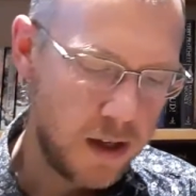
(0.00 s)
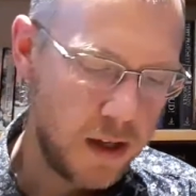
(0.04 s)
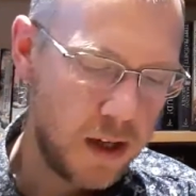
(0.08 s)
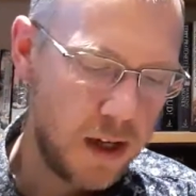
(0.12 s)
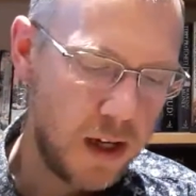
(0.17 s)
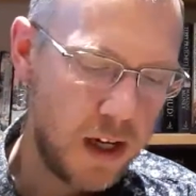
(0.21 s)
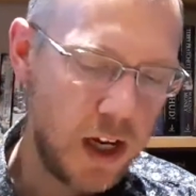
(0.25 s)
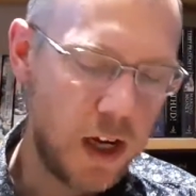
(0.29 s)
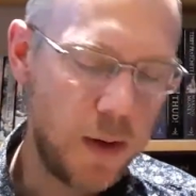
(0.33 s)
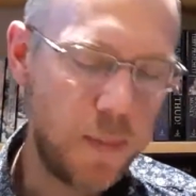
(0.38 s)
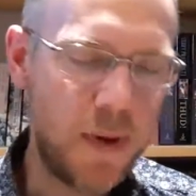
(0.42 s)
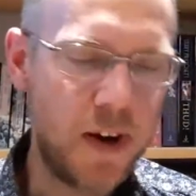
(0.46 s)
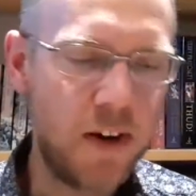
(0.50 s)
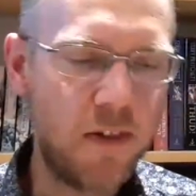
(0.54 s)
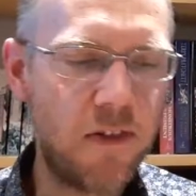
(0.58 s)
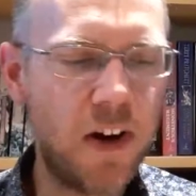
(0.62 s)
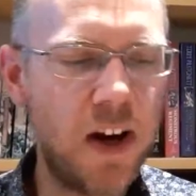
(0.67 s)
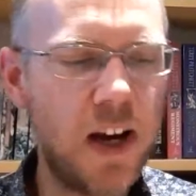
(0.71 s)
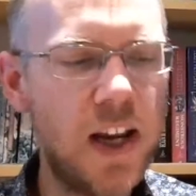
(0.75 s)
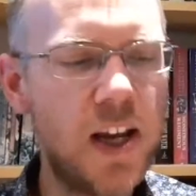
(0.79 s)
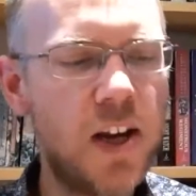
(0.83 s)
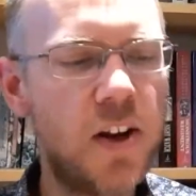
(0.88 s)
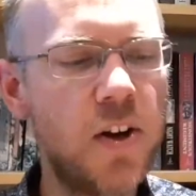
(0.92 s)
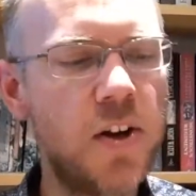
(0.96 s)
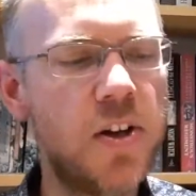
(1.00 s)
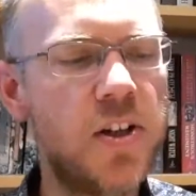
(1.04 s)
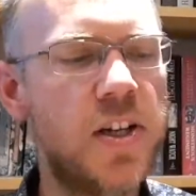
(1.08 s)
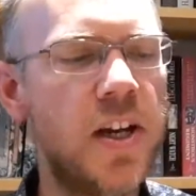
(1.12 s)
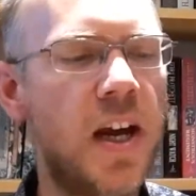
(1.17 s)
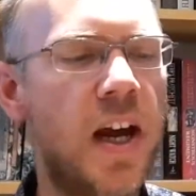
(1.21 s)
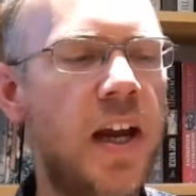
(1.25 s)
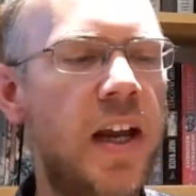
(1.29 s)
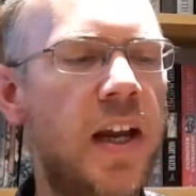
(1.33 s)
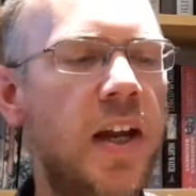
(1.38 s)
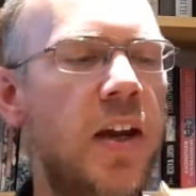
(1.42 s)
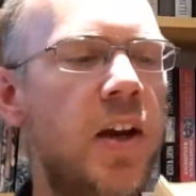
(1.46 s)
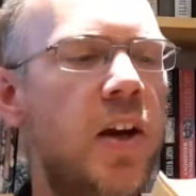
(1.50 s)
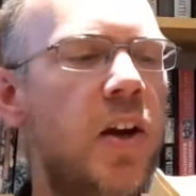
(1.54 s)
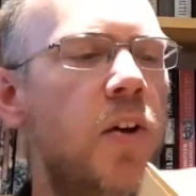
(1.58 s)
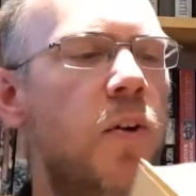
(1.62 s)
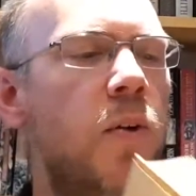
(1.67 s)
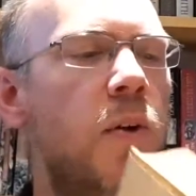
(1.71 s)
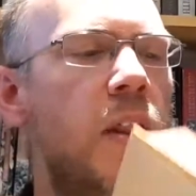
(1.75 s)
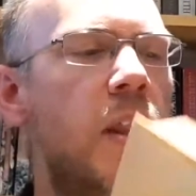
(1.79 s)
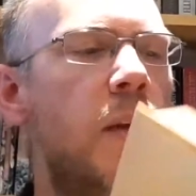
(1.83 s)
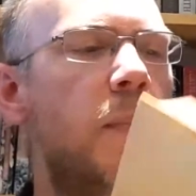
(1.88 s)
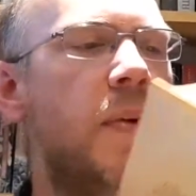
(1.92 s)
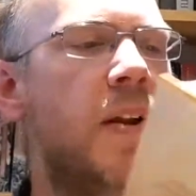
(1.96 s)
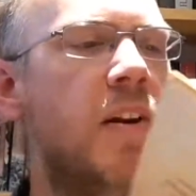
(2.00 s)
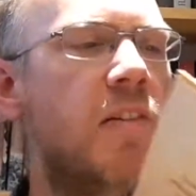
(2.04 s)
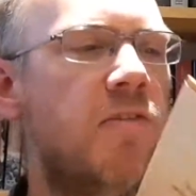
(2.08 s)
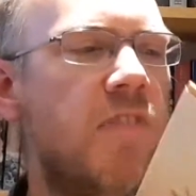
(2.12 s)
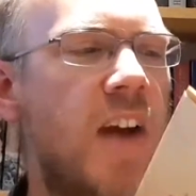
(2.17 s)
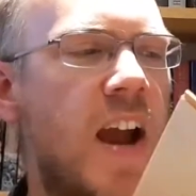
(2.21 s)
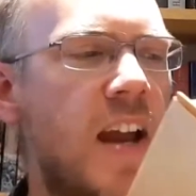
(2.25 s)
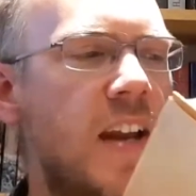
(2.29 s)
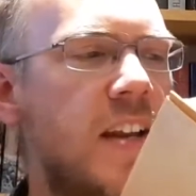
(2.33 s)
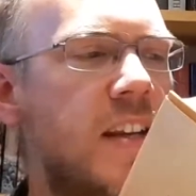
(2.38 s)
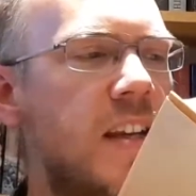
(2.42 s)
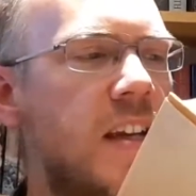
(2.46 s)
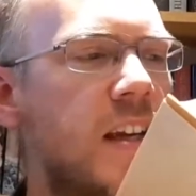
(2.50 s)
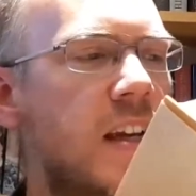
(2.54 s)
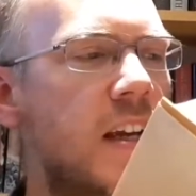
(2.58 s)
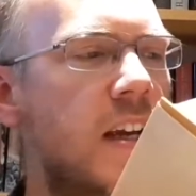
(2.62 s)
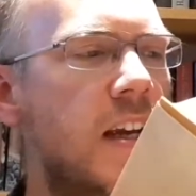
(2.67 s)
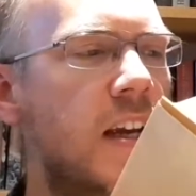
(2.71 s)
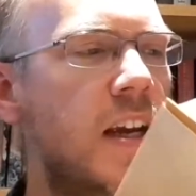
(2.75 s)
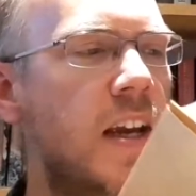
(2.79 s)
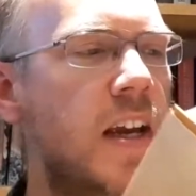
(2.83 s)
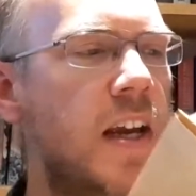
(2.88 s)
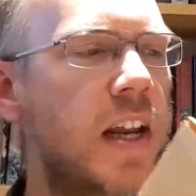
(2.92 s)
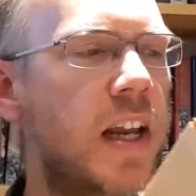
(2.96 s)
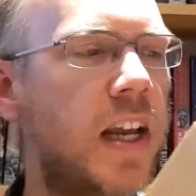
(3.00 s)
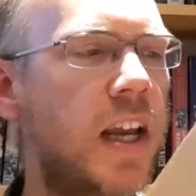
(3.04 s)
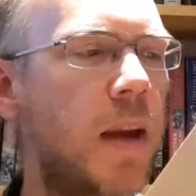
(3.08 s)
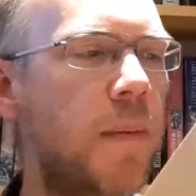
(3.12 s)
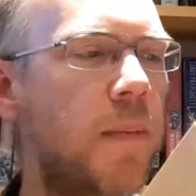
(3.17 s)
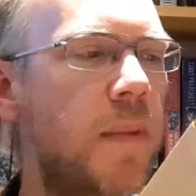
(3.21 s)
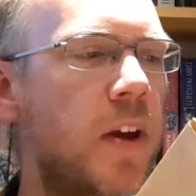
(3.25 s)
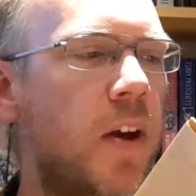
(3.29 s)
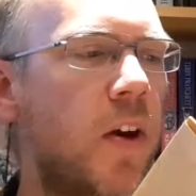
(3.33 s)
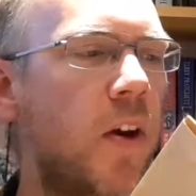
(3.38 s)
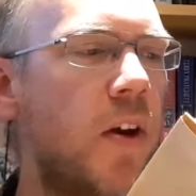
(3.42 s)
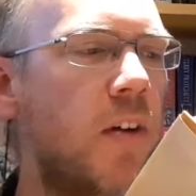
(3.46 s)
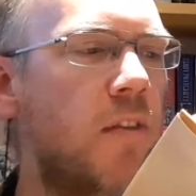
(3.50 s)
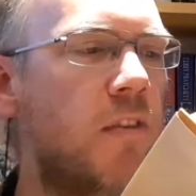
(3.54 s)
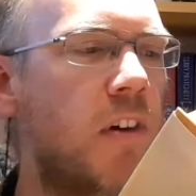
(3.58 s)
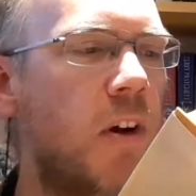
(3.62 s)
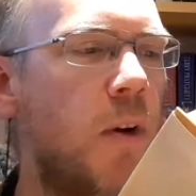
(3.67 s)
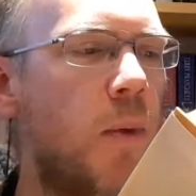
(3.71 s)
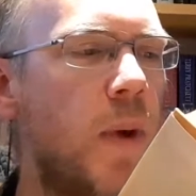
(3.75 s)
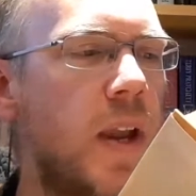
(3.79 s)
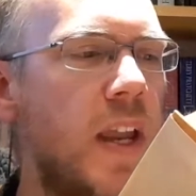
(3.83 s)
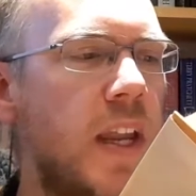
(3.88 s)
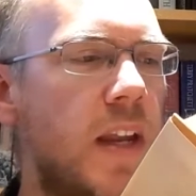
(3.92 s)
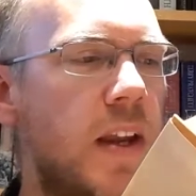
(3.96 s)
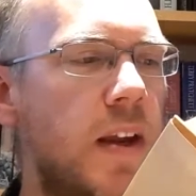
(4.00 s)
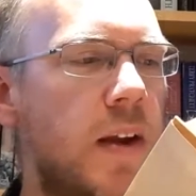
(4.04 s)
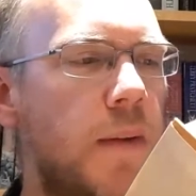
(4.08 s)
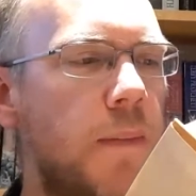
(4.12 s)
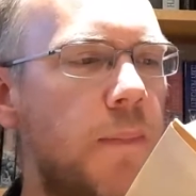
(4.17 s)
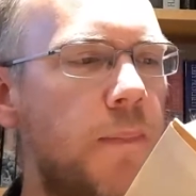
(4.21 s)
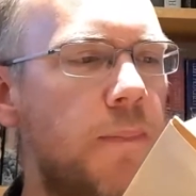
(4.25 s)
It had been a really good day when there'd been a rat. It had kept them going for a week.